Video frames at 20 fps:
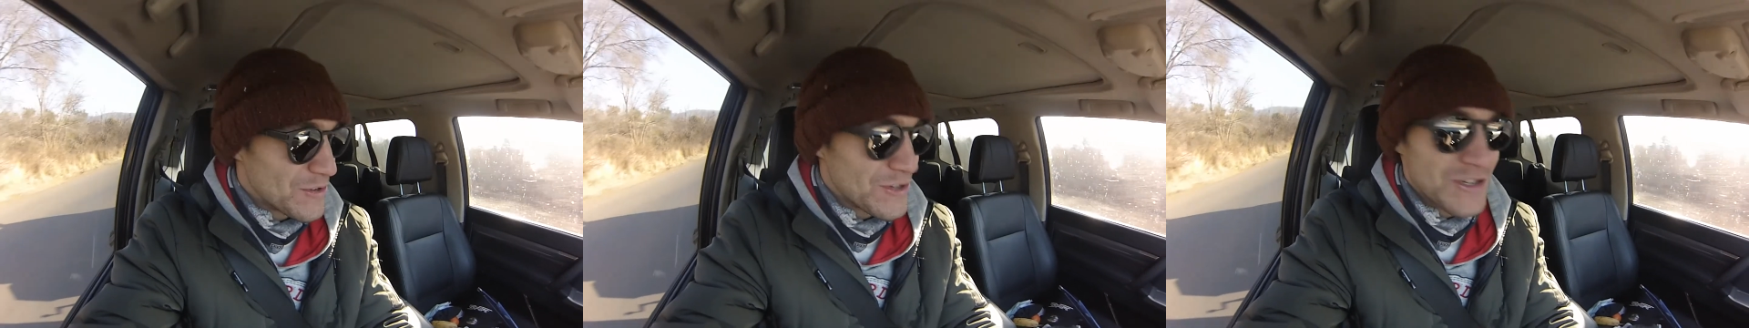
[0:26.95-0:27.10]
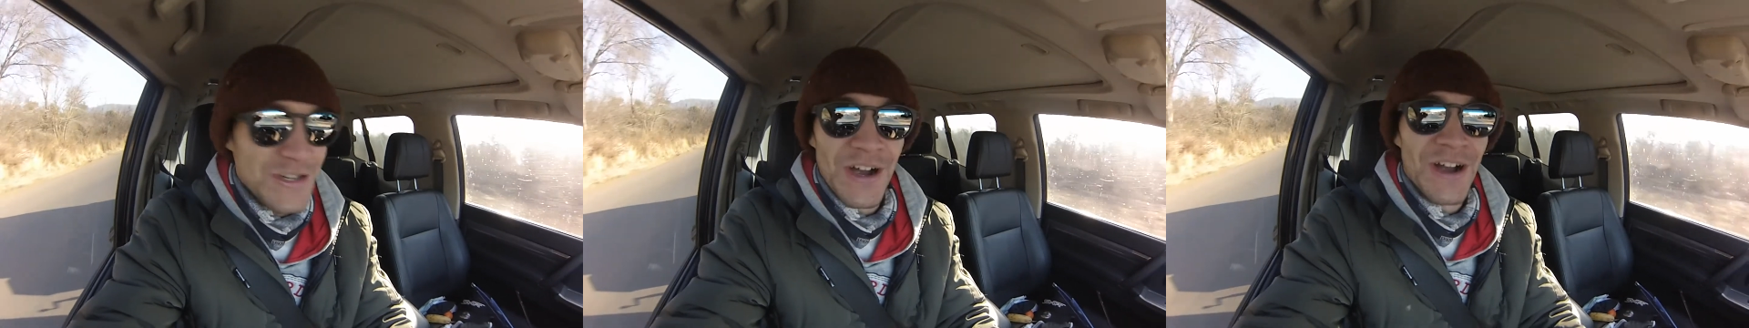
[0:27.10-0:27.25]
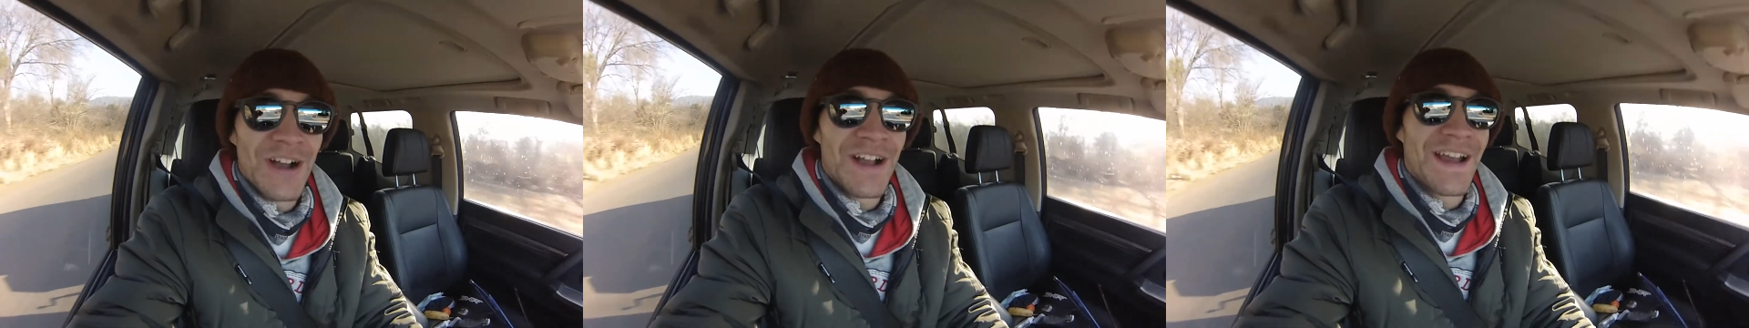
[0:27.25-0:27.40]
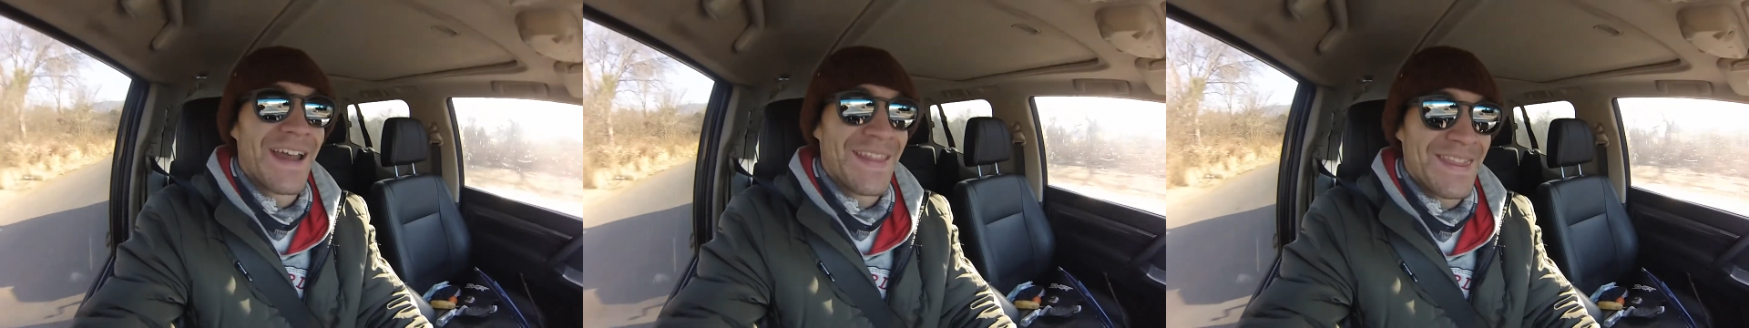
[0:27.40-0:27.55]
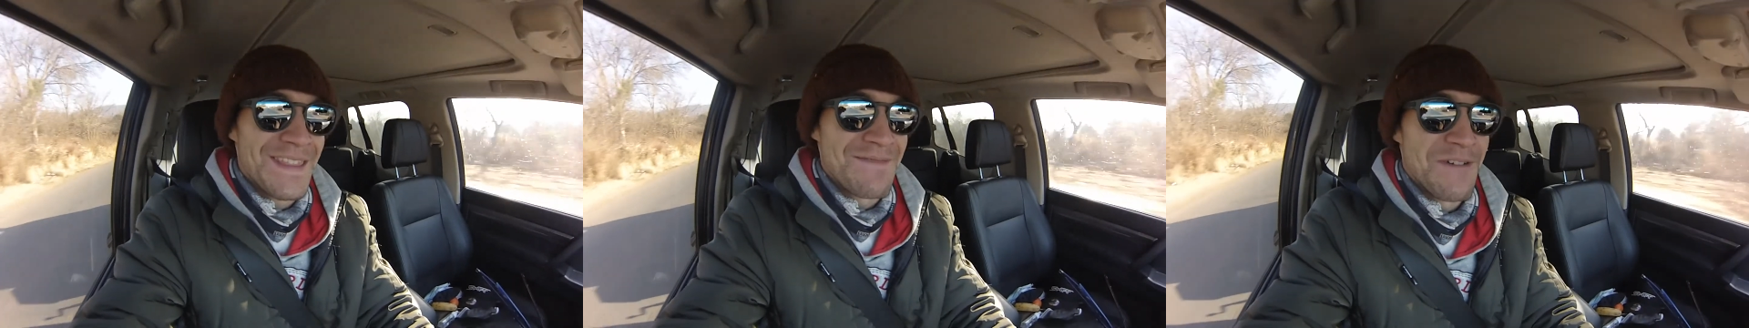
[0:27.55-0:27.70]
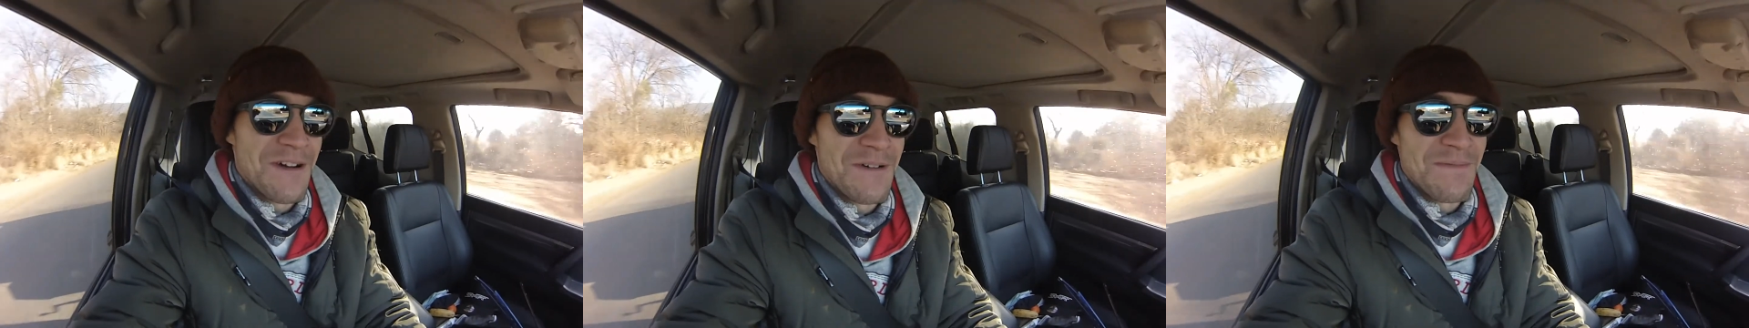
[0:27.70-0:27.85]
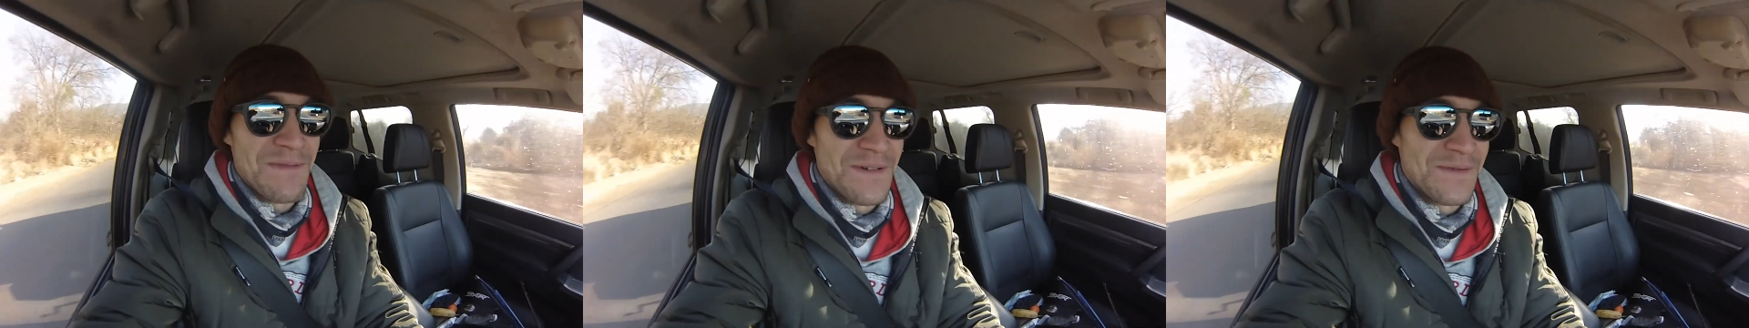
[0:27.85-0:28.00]
shock at the
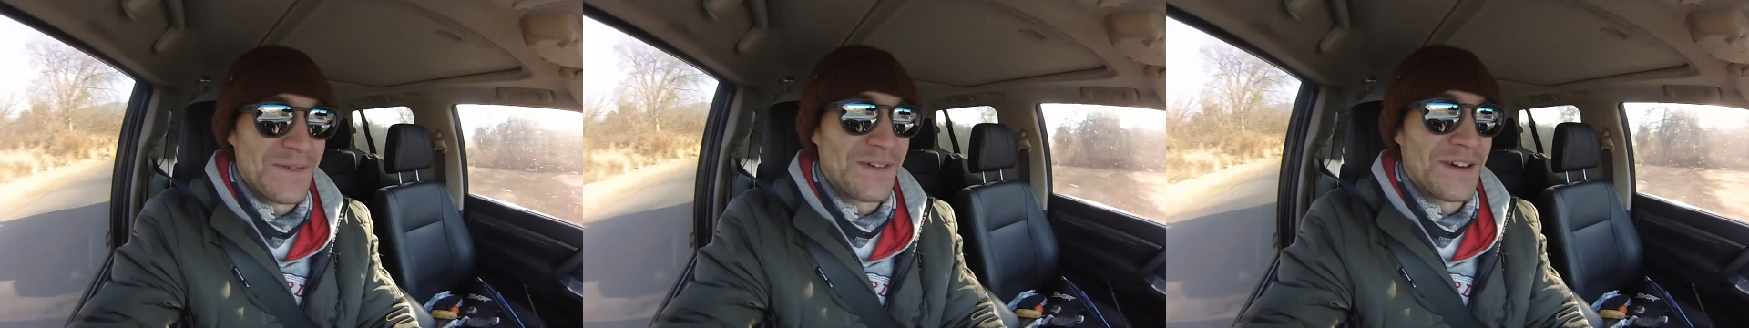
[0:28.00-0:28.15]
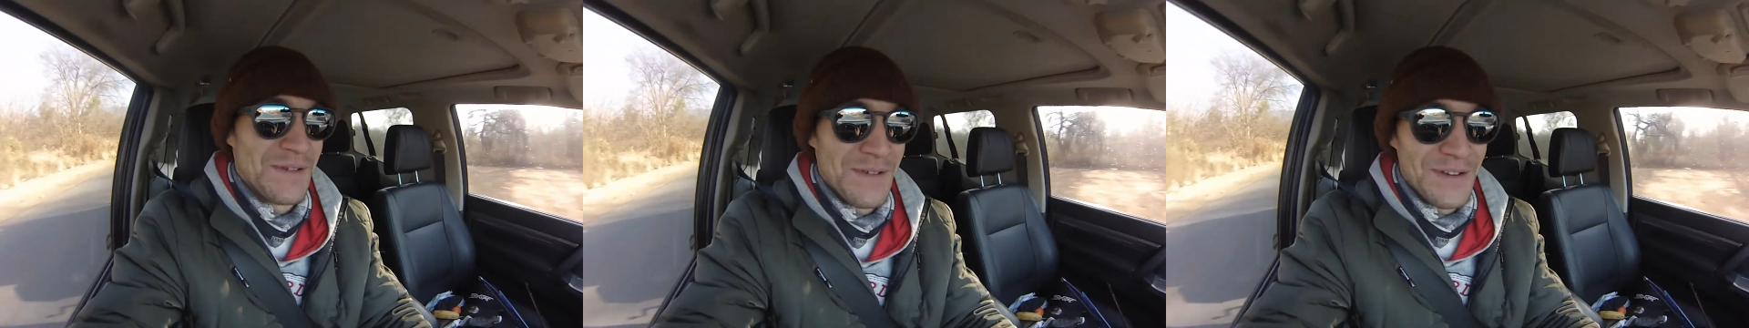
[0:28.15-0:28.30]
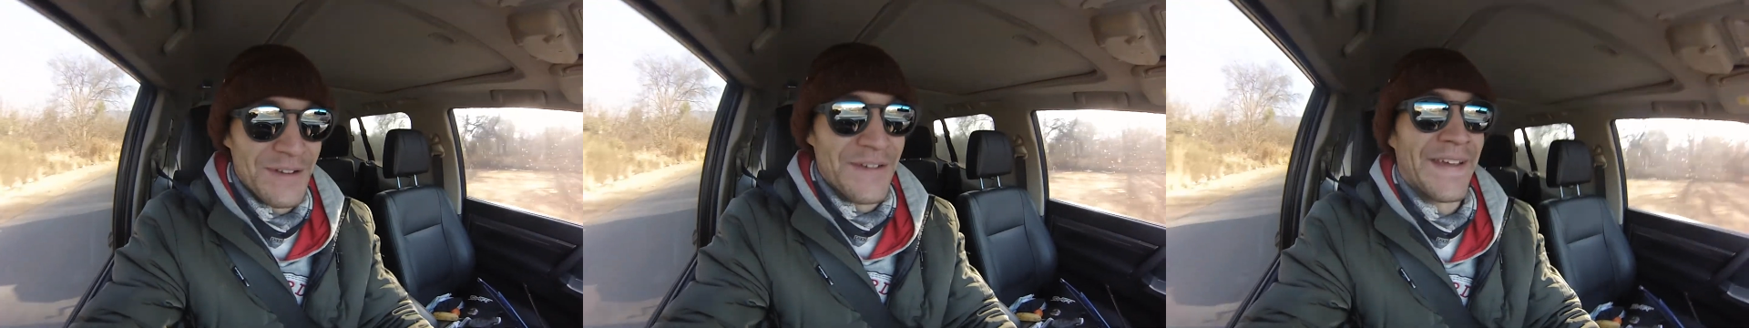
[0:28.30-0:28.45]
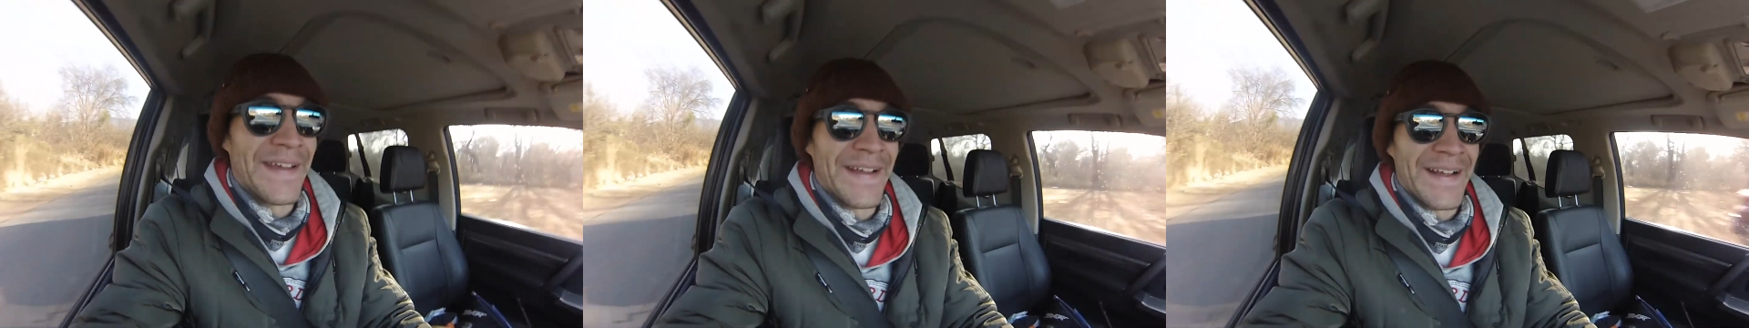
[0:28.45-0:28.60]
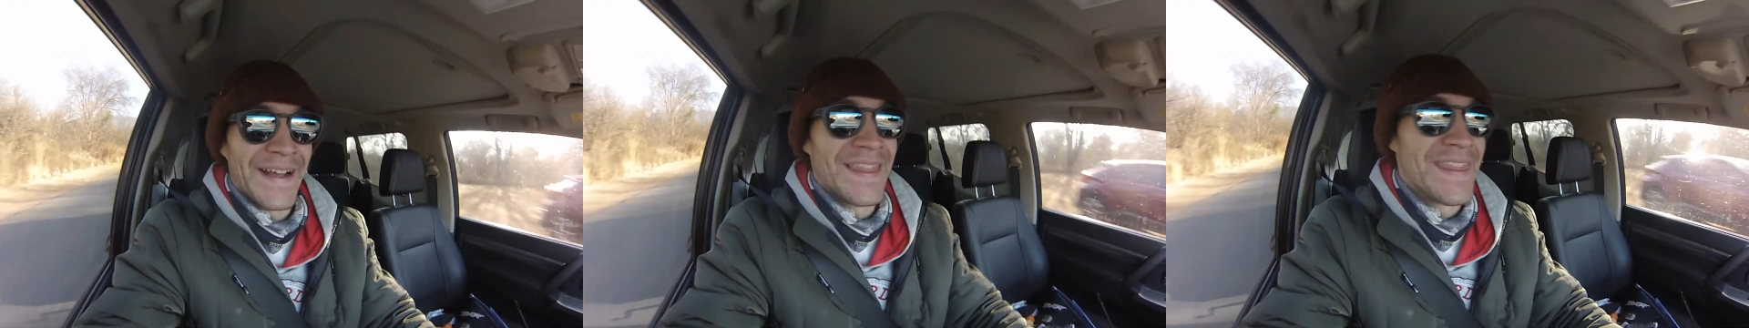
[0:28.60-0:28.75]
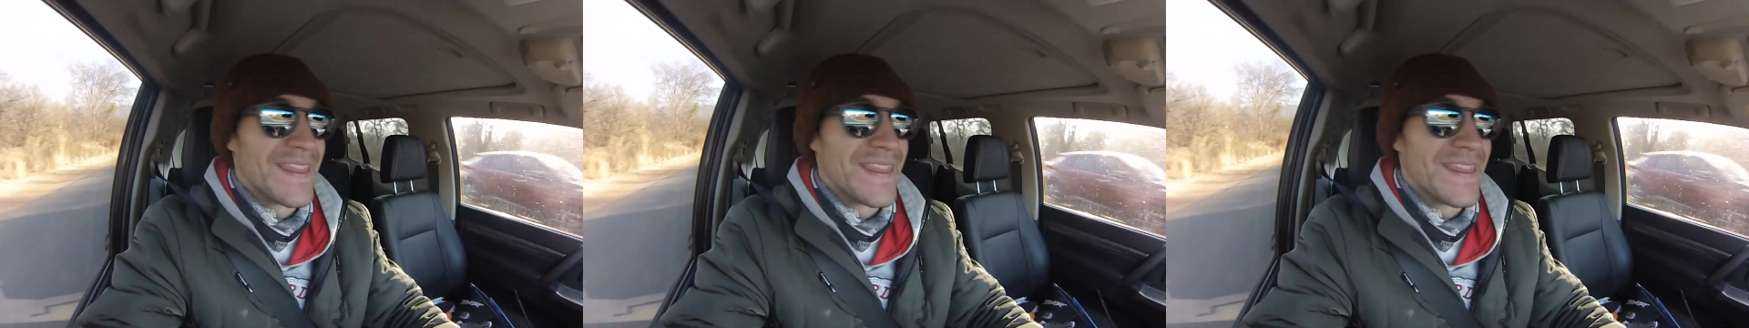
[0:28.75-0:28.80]
moment. What are we doing?